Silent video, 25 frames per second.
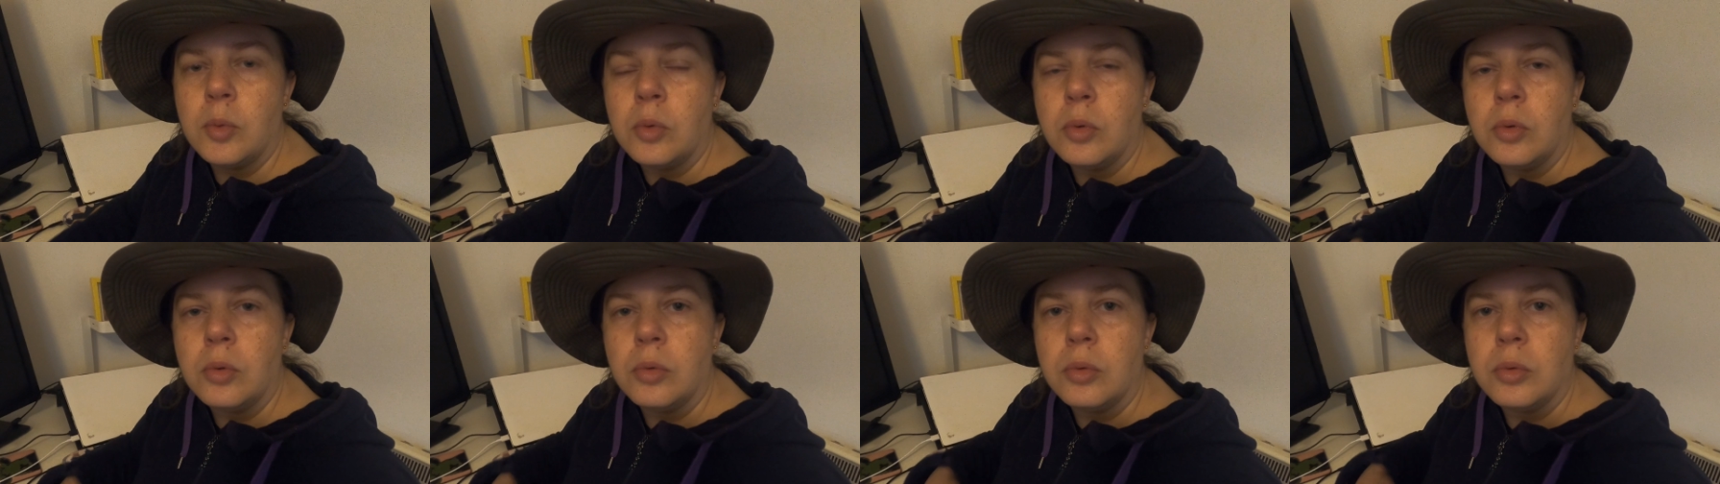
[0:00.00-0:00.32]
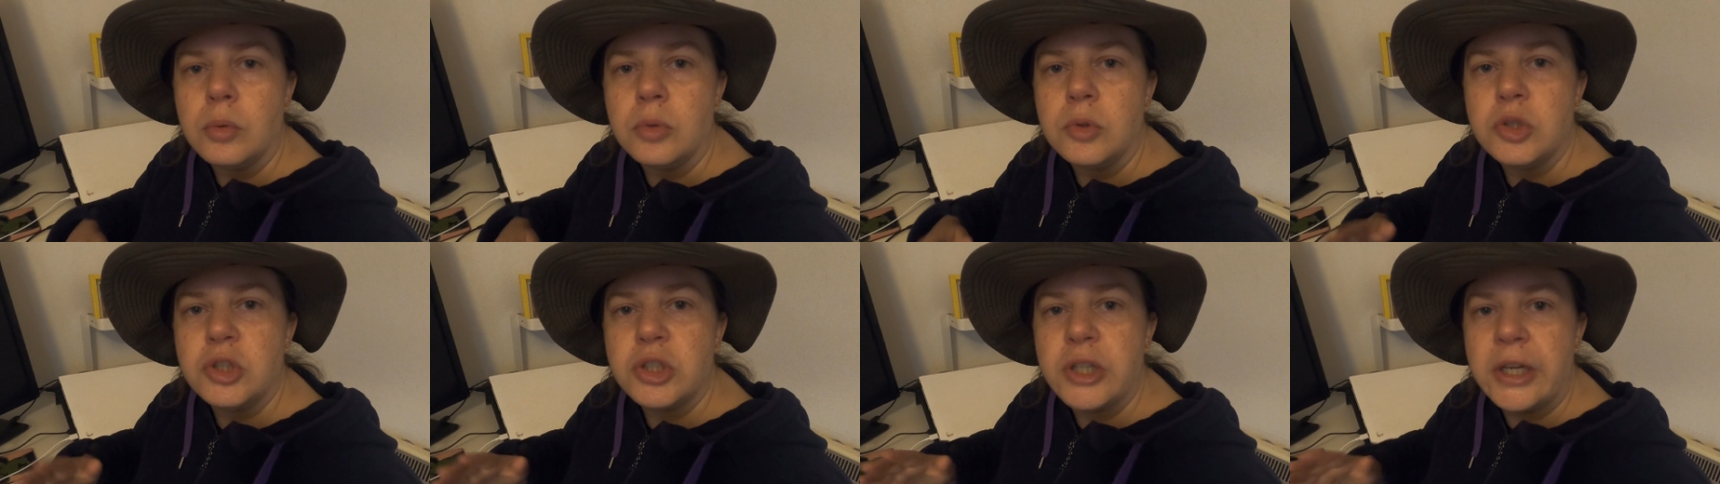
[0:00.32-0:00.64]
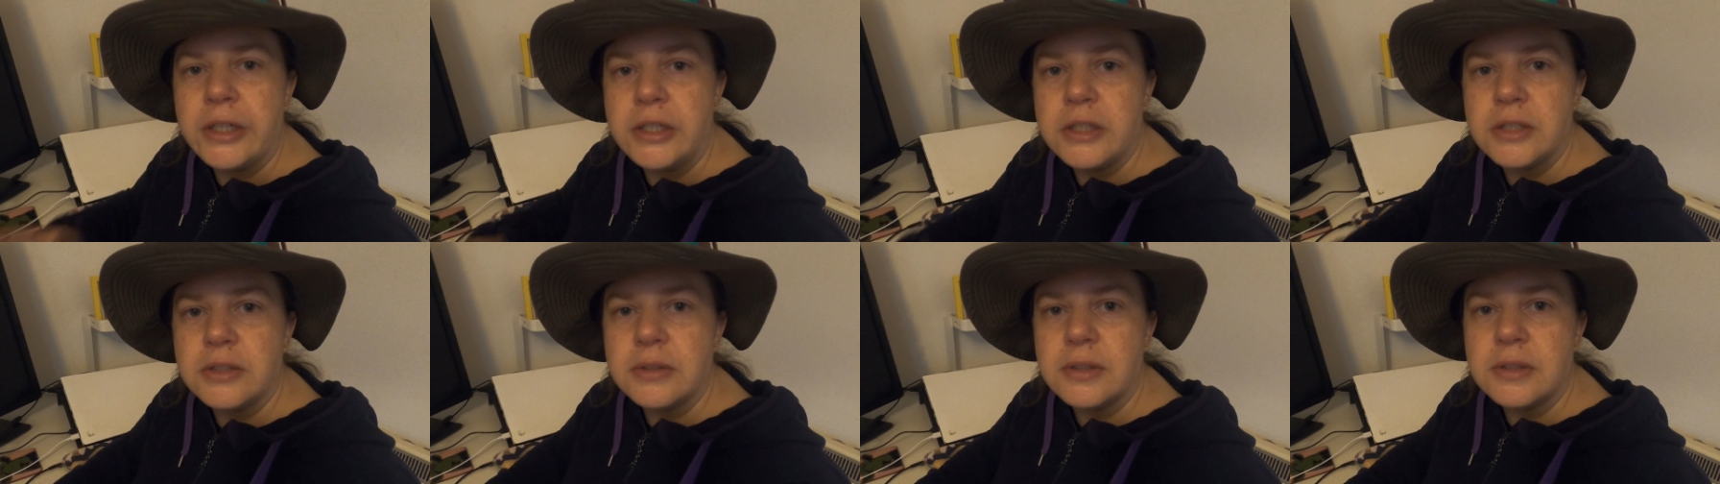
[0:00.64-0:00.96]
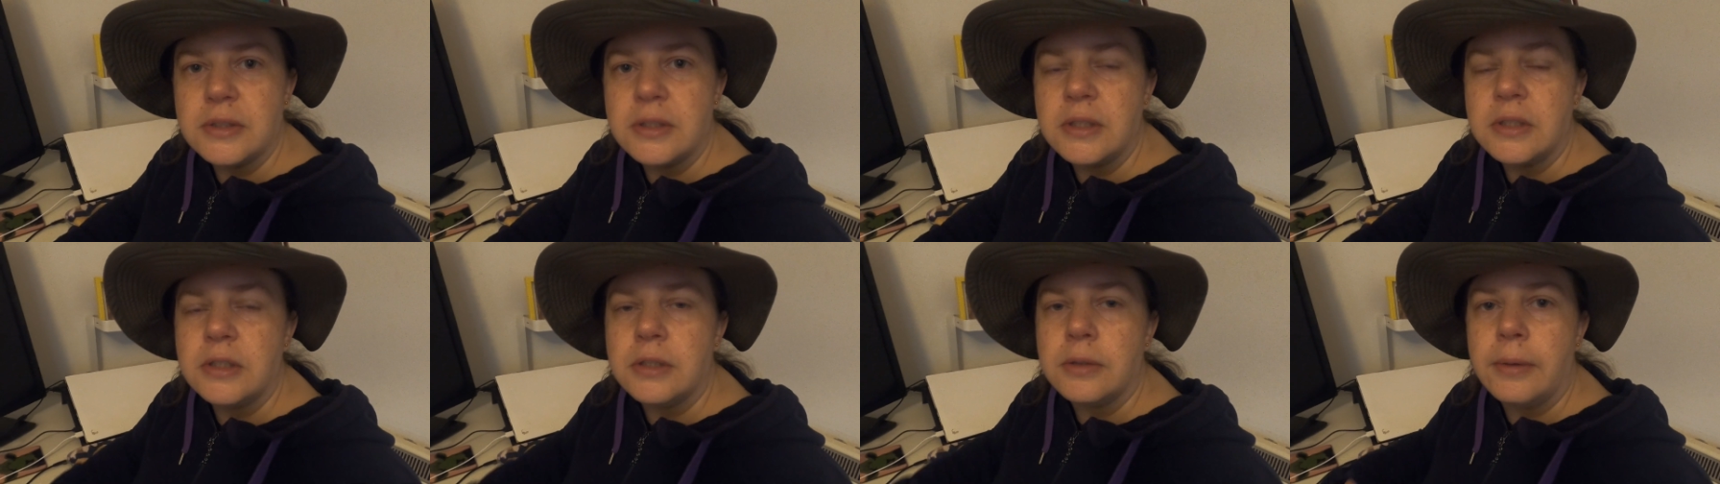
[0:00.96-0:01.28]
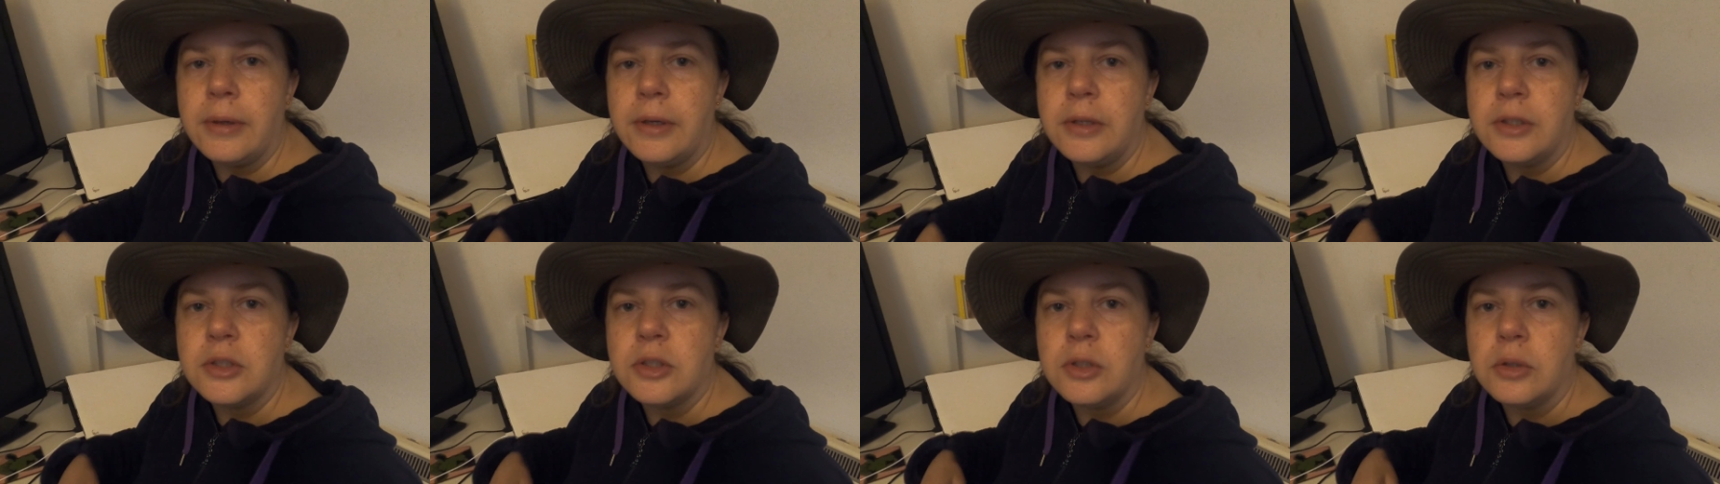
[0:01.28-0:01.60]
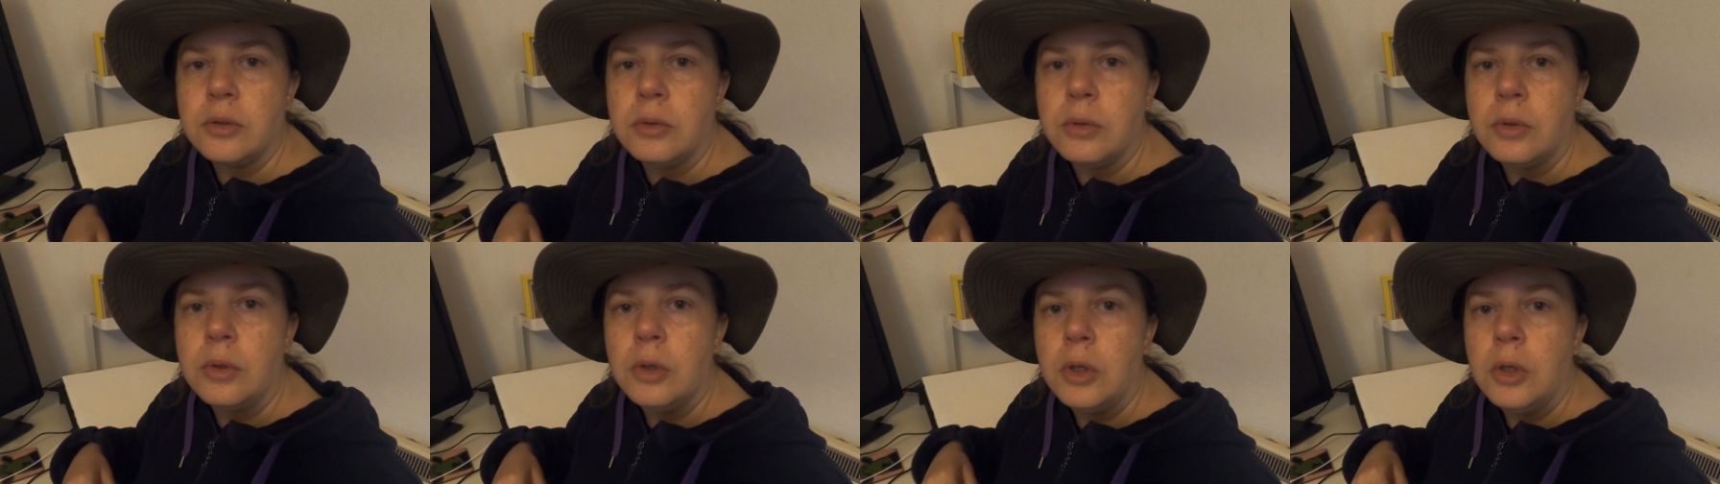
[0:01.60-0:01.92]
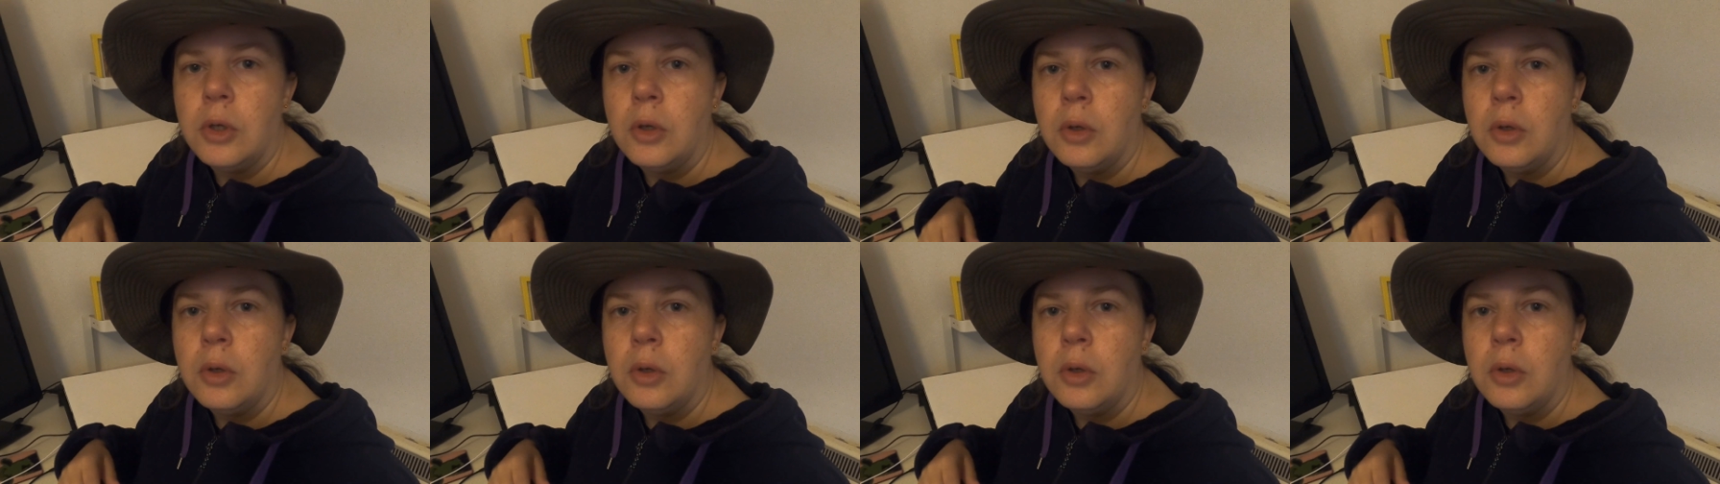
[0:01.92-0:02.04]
or changing the situation.